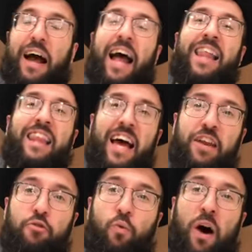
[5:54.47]
And then
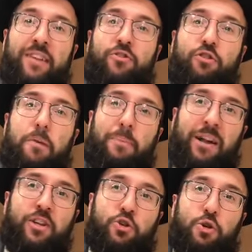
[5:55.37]
you want good upon
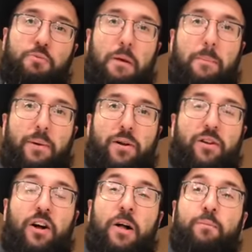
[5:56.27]
the Jewish people.